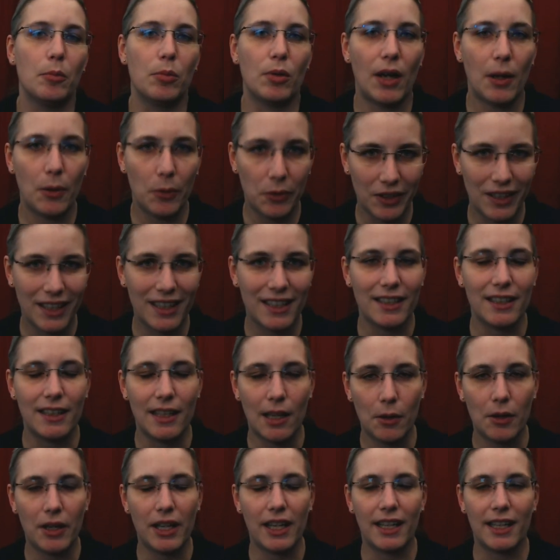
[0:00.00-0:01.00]
browser.
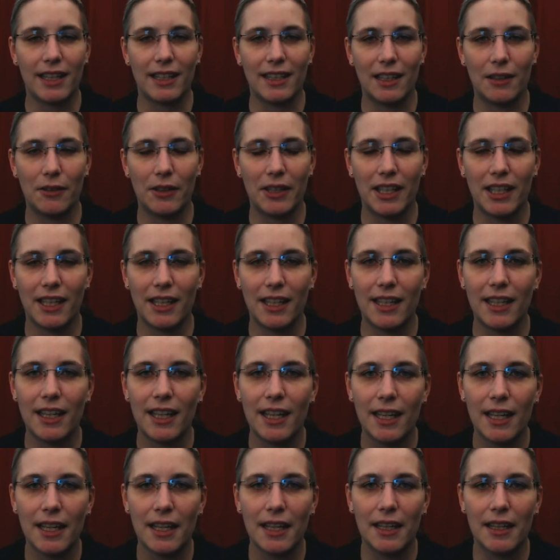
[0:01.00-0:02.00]
Now I, now I got it
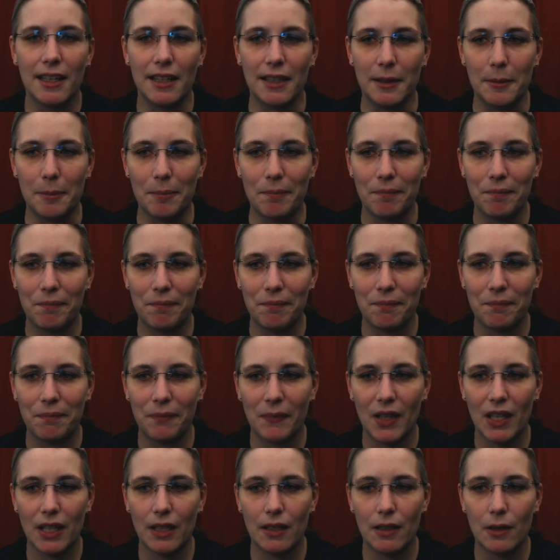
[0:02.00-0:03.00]
um,
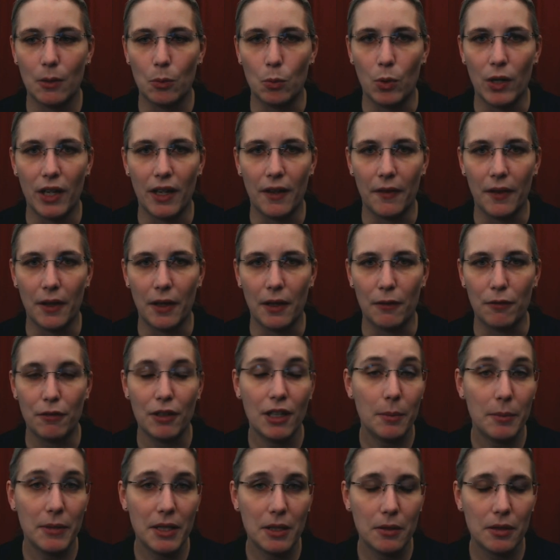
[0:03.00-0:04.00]
where the
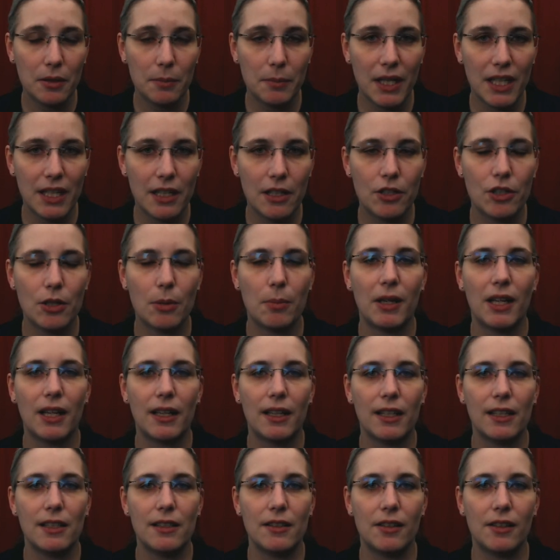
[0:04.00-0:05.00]
filament manager
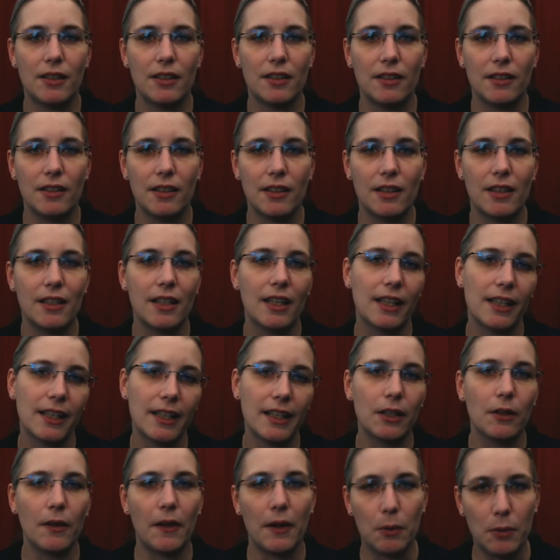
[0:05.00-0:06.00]
plugin is listed and then
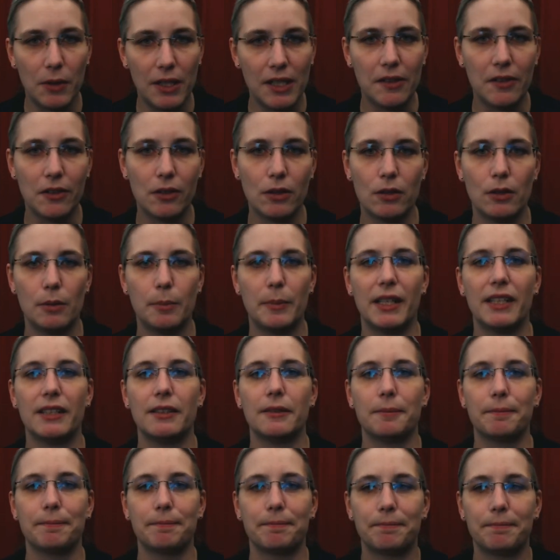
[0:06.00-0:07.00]
click on the reinstall
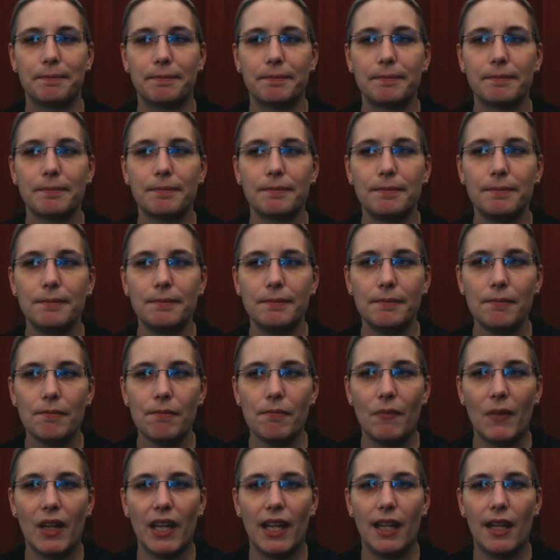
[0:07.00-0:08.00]
button.
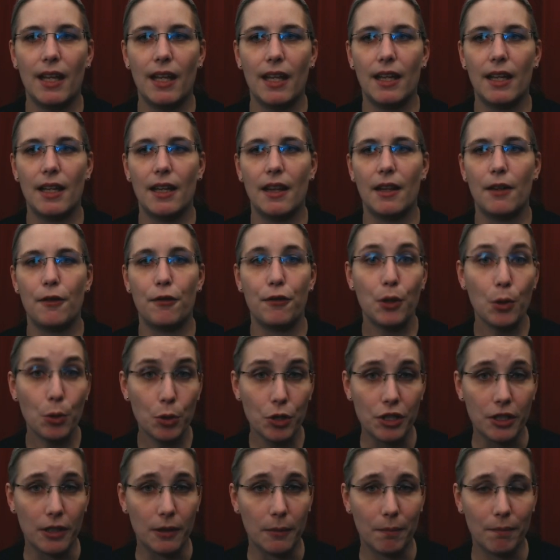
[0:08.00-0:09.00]
In the
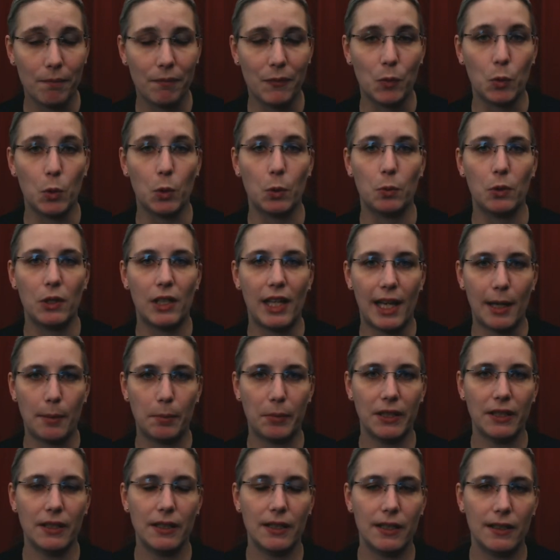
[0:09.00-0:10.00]
future, what will
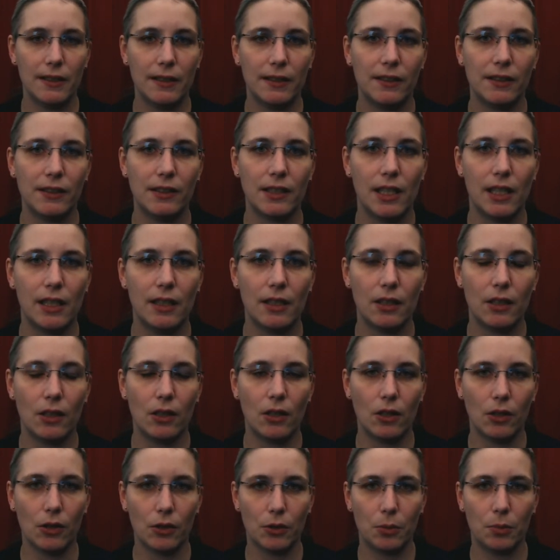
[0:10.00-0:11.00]
happen is that
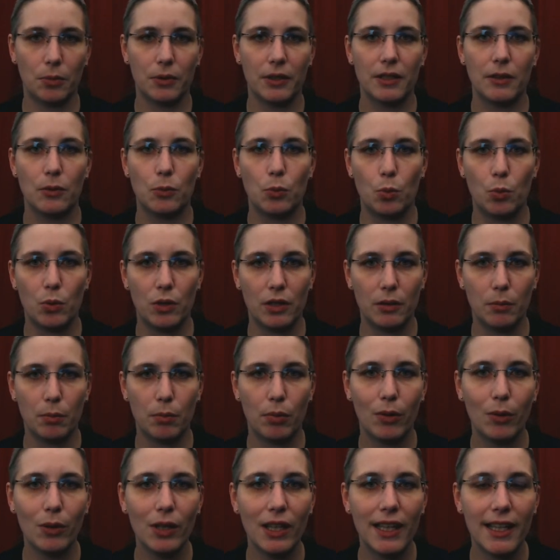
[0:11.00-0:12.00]
Octoprint will
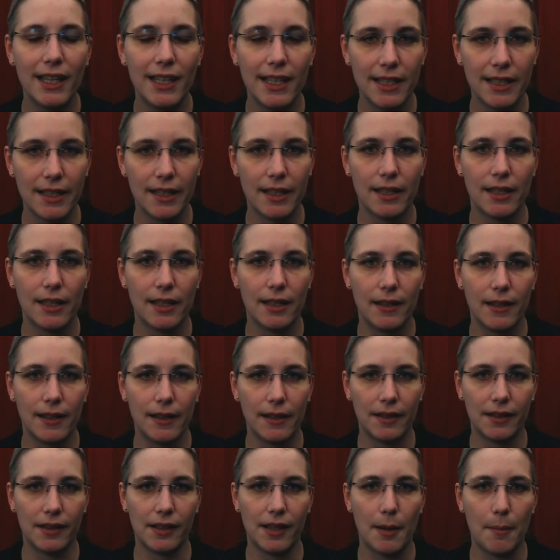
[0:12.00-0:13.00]
pull in
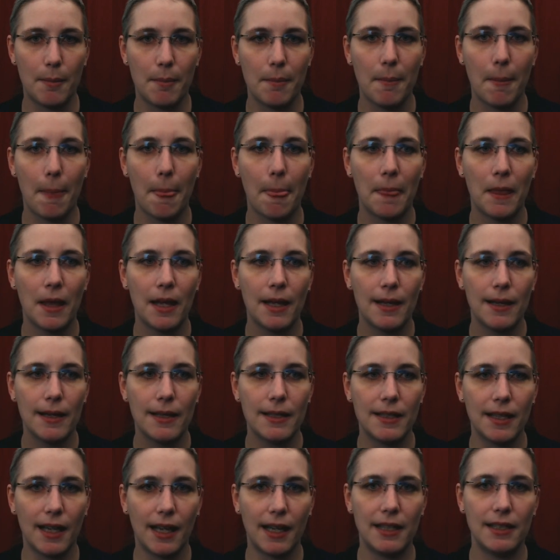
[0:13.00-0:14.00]
uh, some
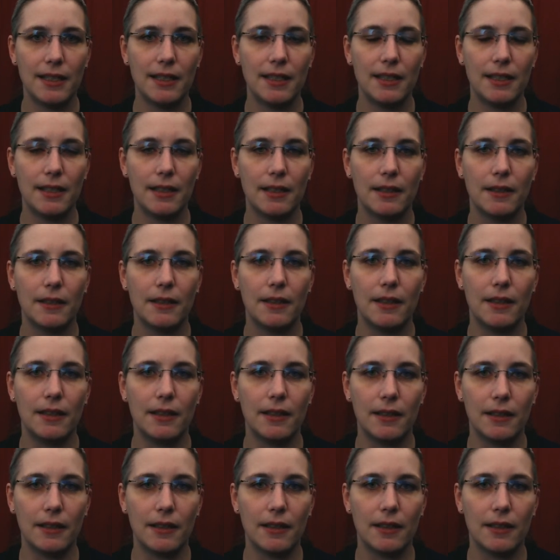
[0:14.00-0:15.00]
tiny
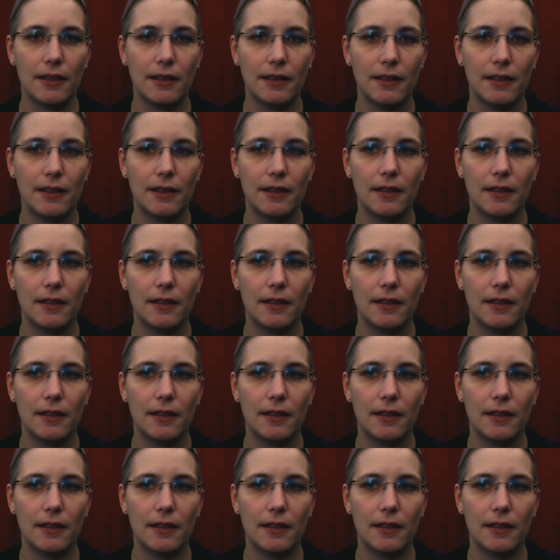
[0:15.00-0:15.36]
uh,